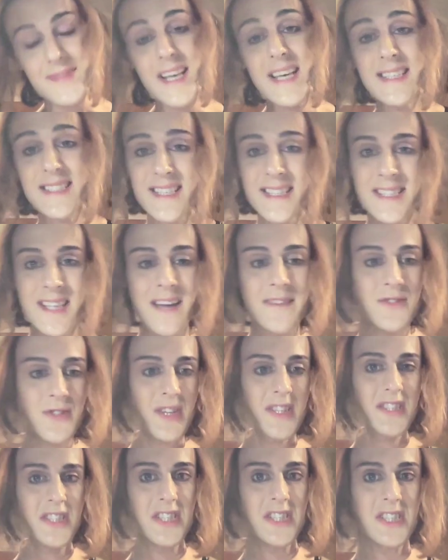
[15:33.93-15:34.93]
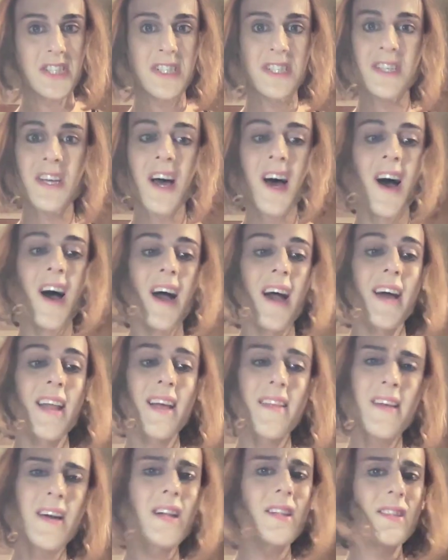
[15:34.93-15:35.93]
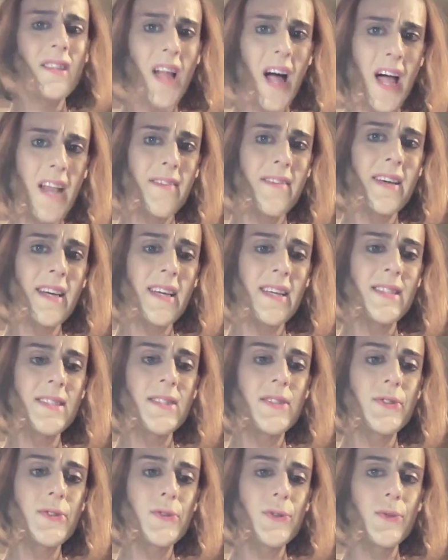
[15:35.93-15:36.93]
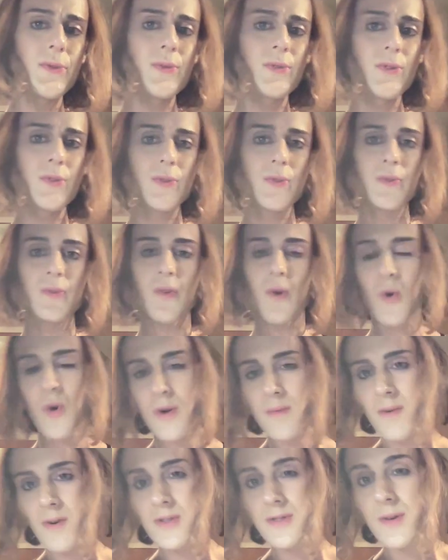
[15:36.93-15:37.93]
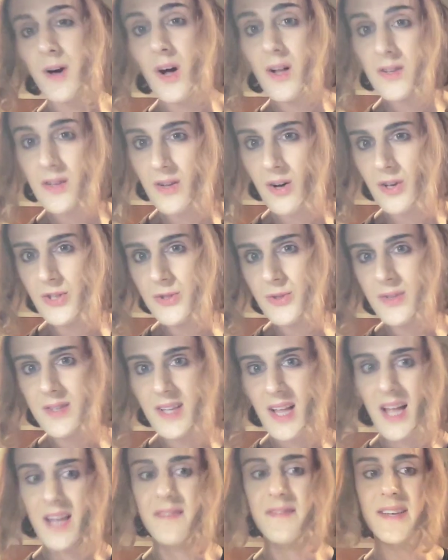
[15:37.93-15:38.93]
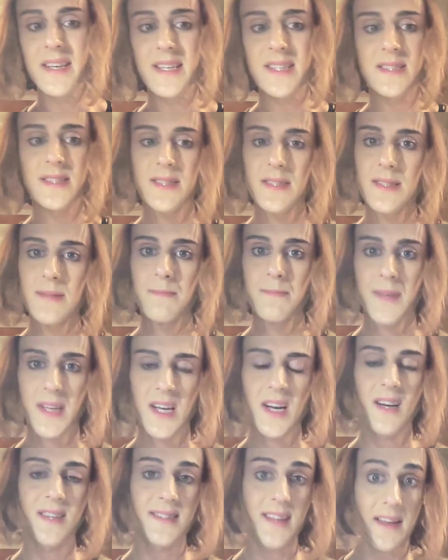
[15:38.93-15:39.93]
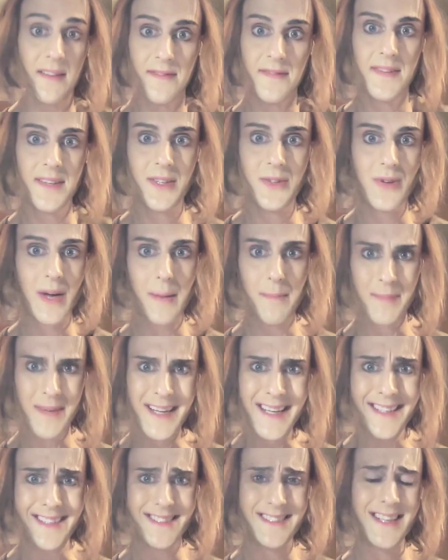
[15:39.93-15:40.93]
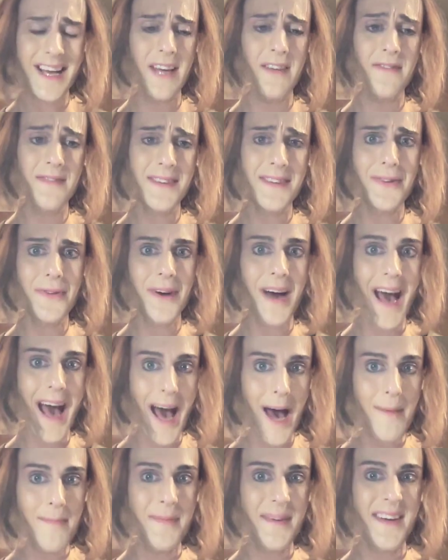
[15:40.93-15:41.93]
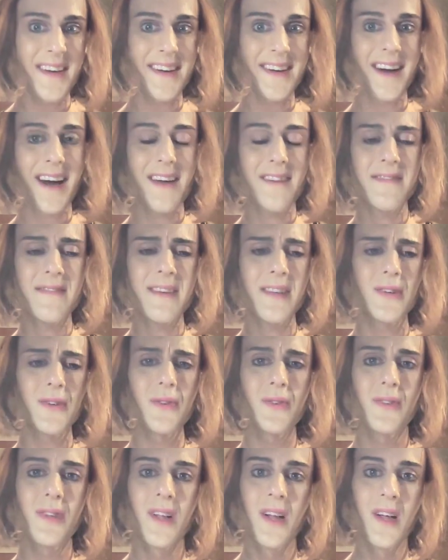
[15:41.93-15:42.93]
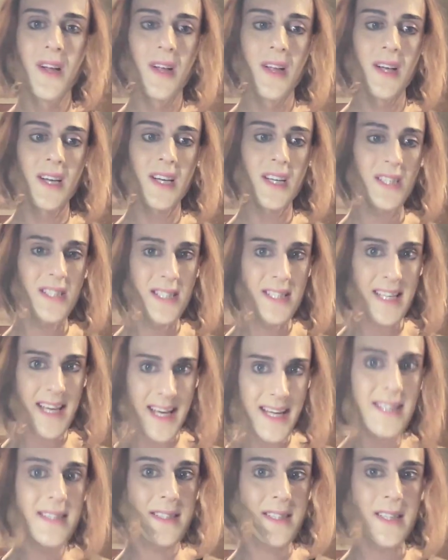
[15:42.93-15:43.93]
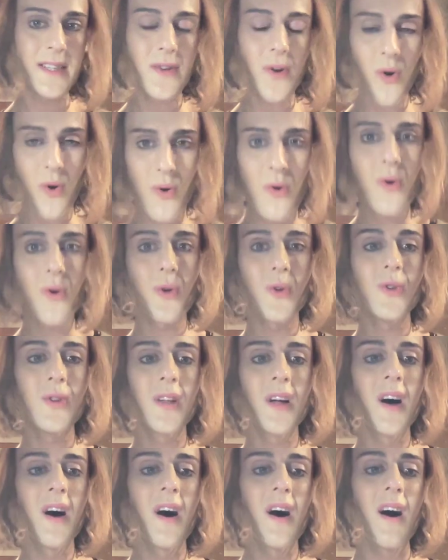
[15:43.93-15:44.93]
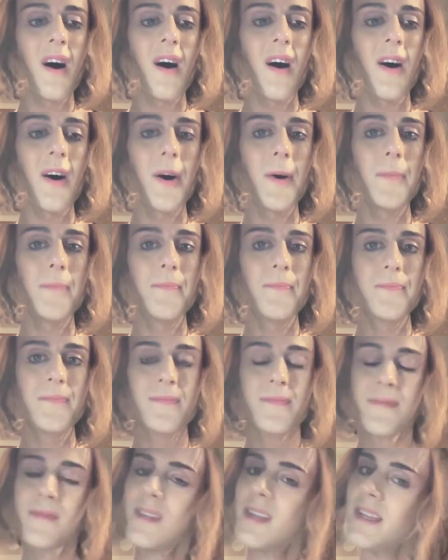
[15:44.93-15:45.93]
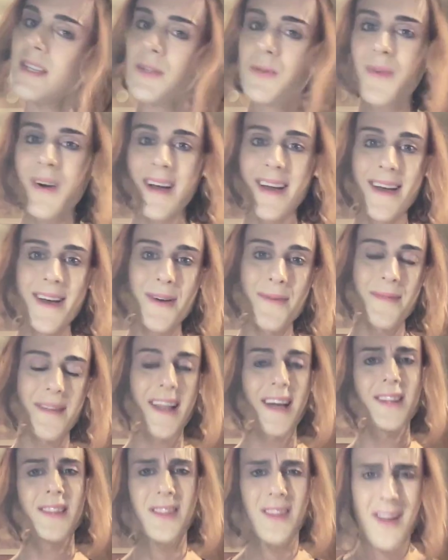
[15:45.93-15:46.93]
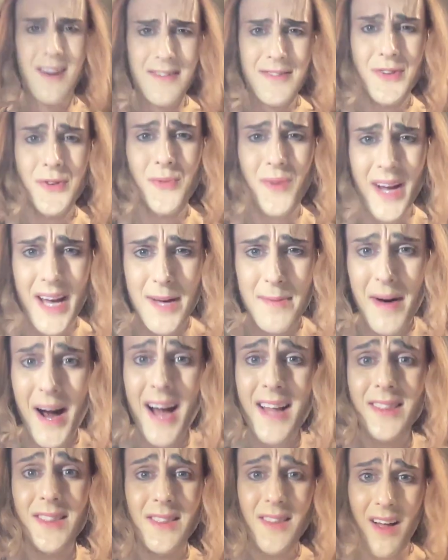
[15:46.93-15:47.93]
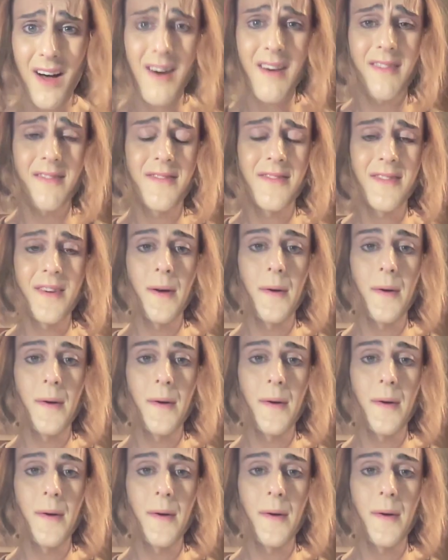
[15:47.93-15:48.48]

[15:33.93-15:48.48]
since I've transitioned, and I think a lot of it is due to the hormones. Also, a lot of it is because I feel at peace. I feel happy. I feel content and whole um, in who I am, and I love who I am. I love